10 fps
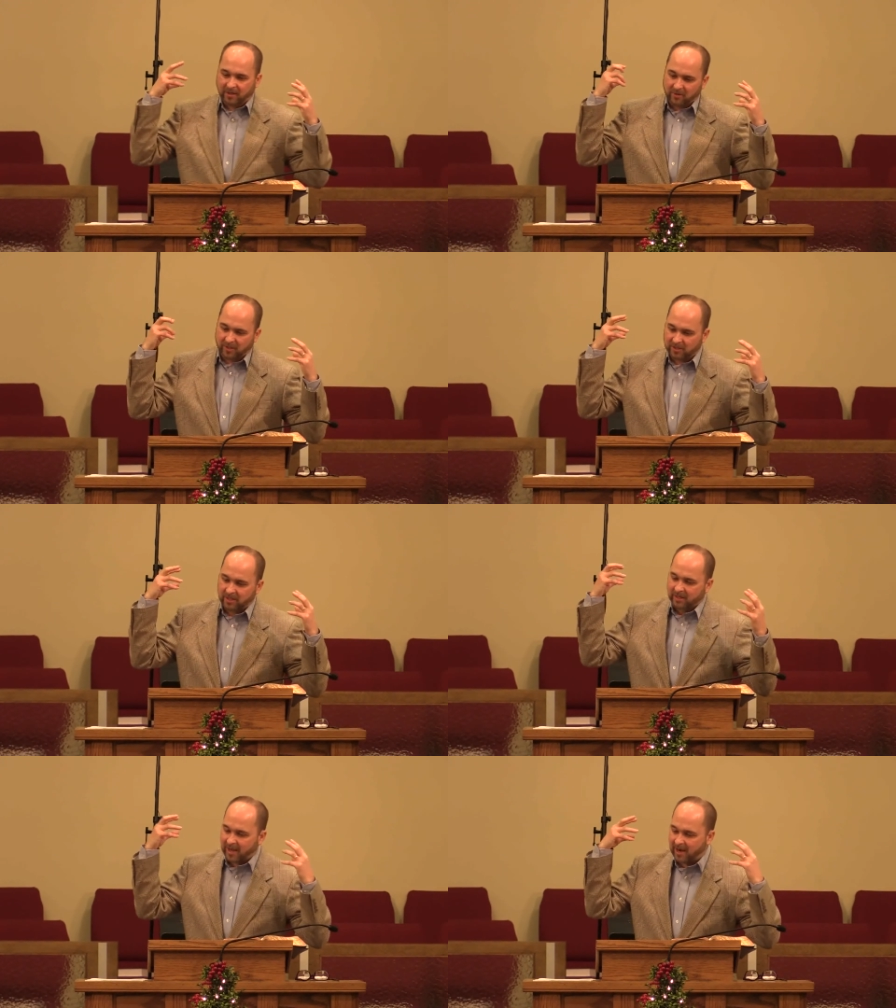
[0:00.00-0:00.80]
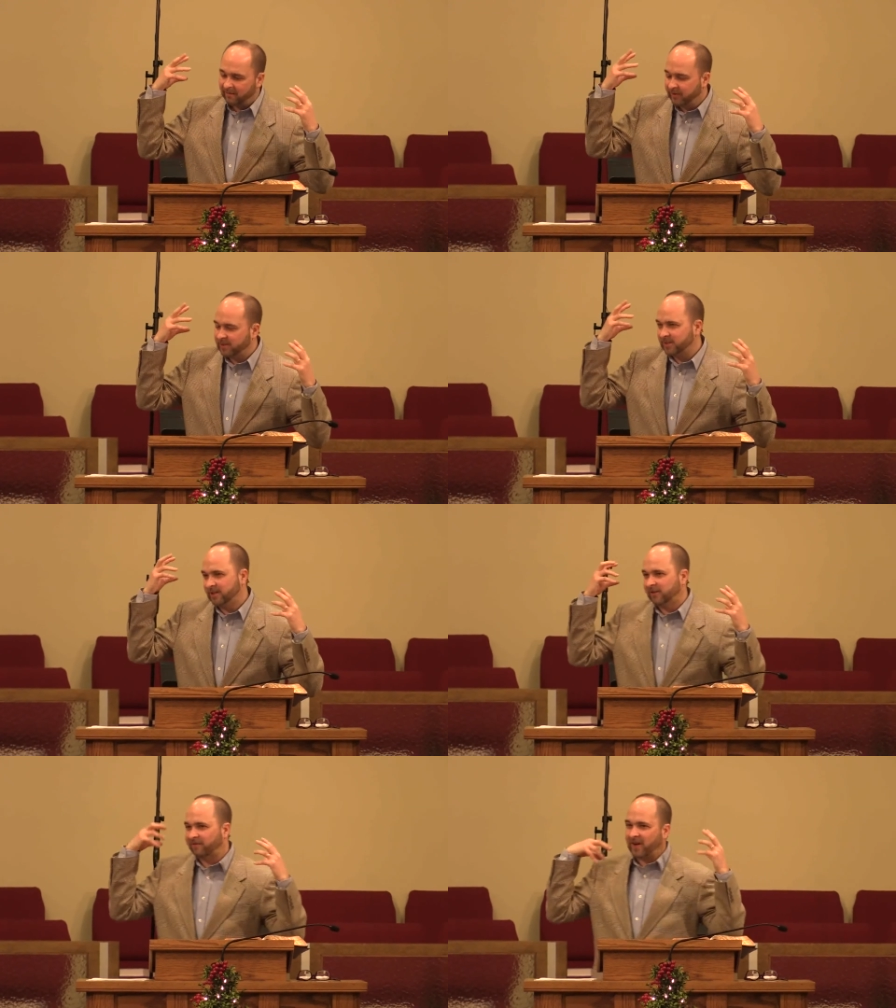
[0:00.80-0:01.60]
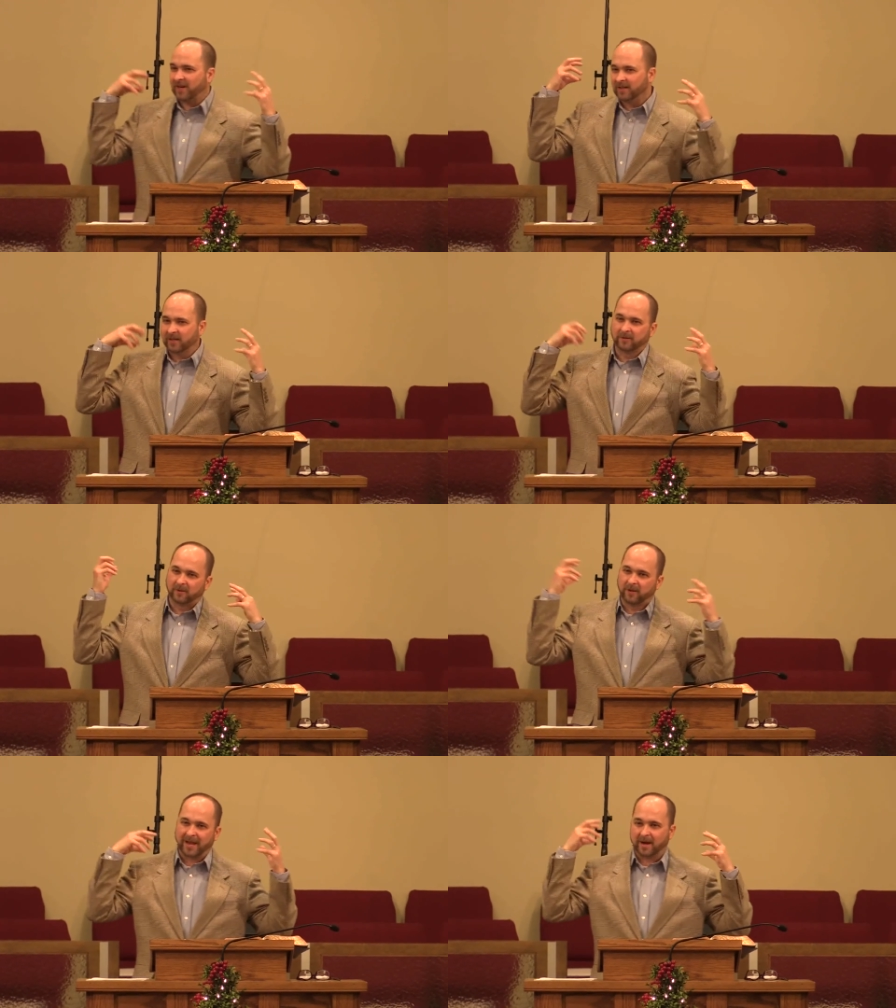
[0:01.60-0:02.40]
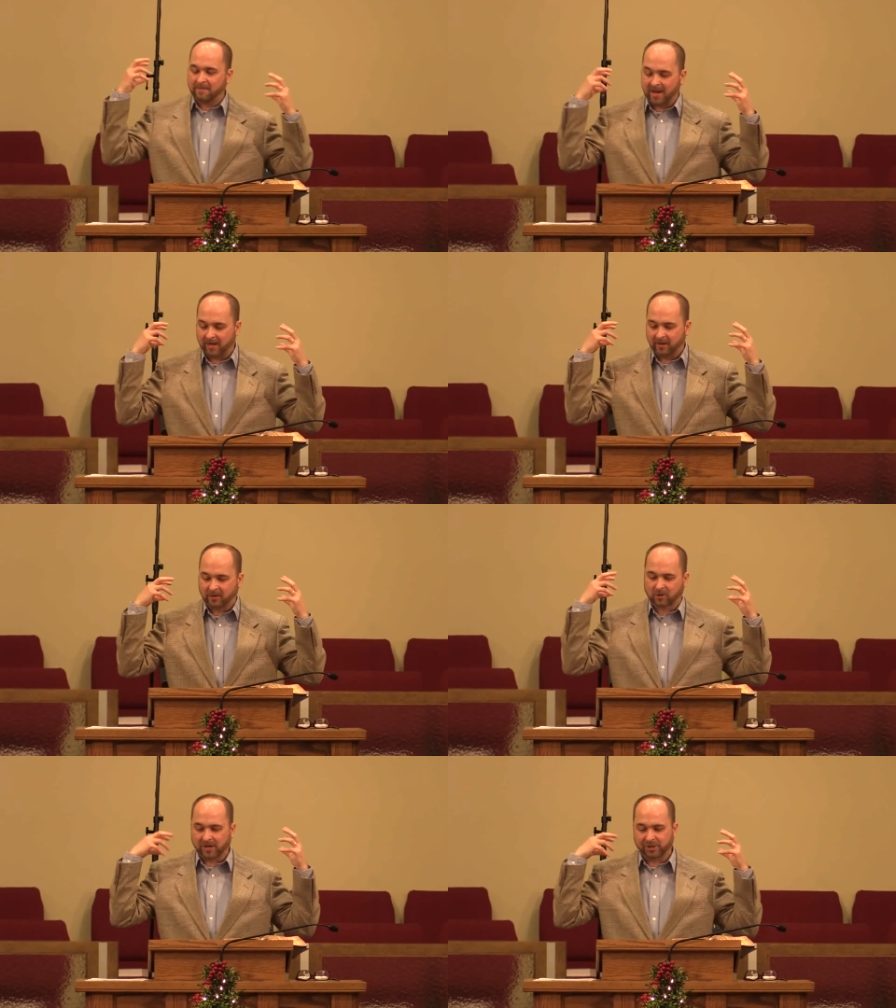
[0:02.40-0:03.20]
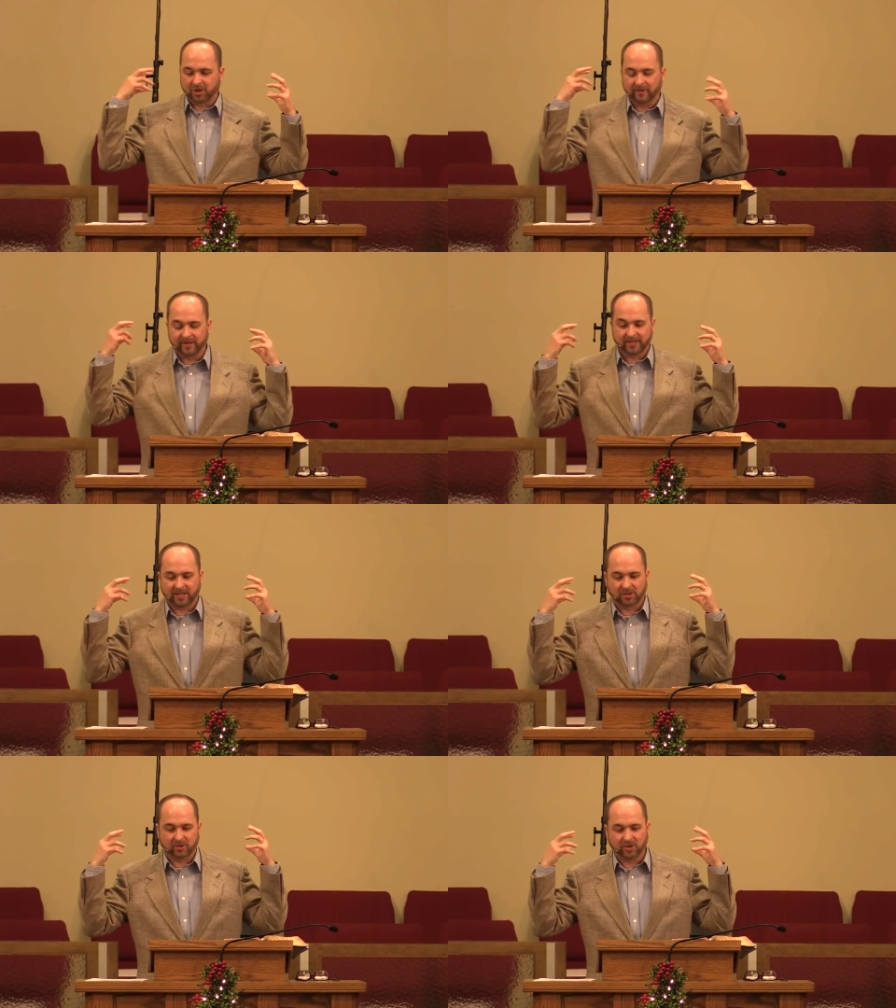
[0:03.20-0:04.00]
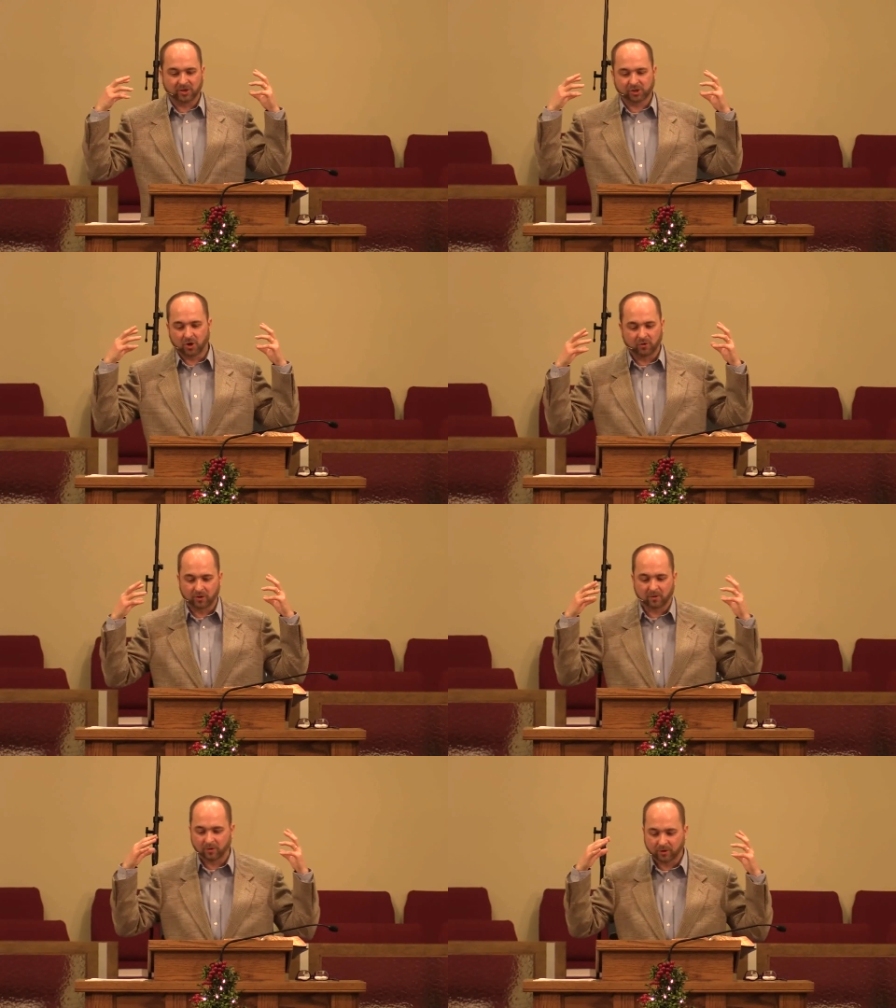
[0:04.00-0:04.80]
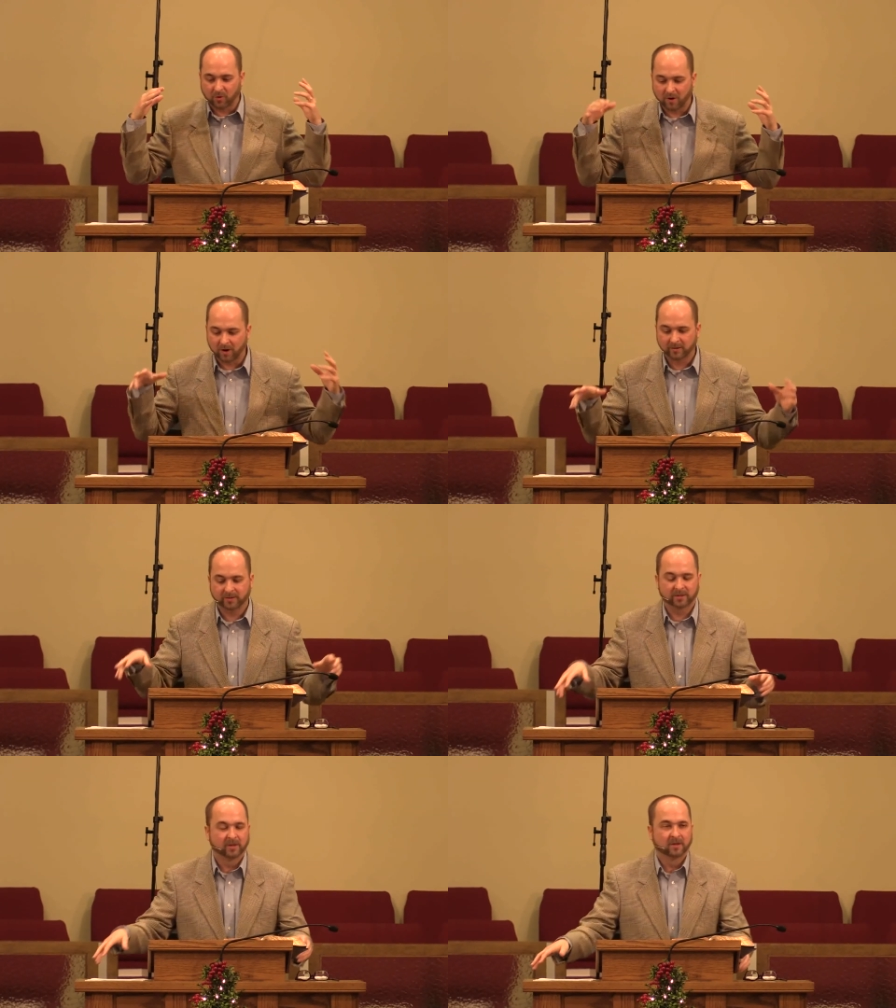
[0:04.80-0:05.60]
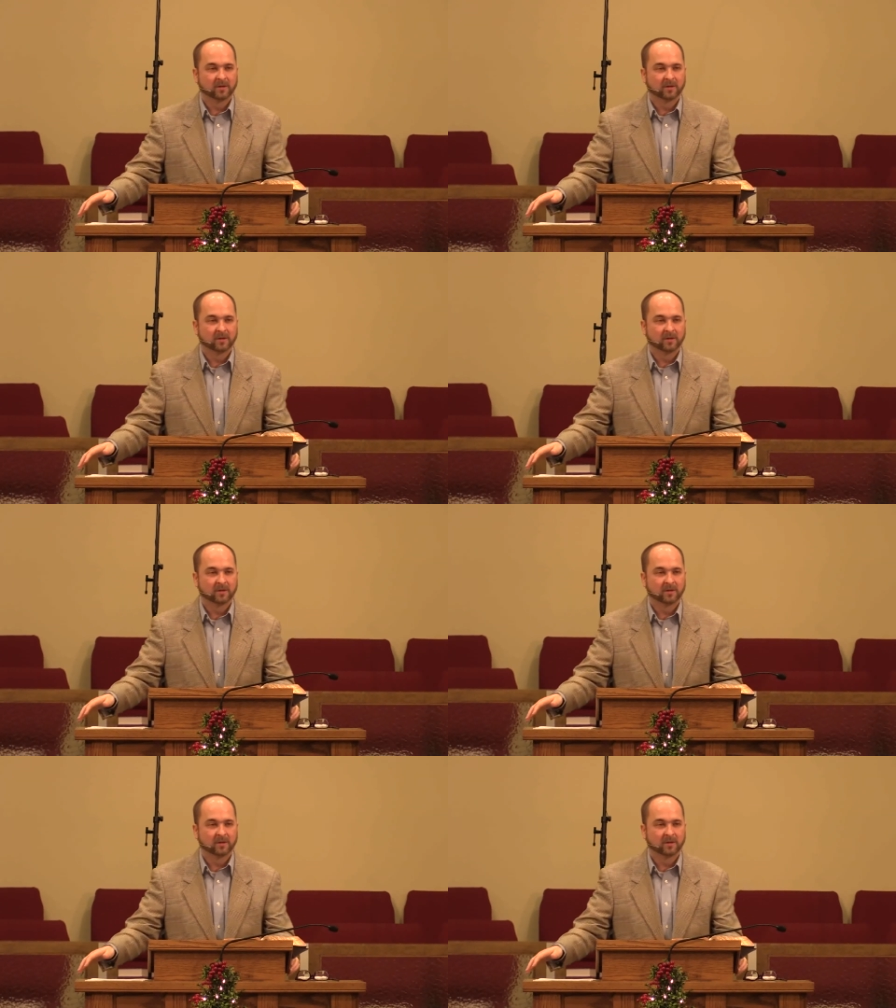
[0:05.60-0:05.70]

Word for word: You know, this kind of this, this funny little animated creature that sits on your shoulder with horns.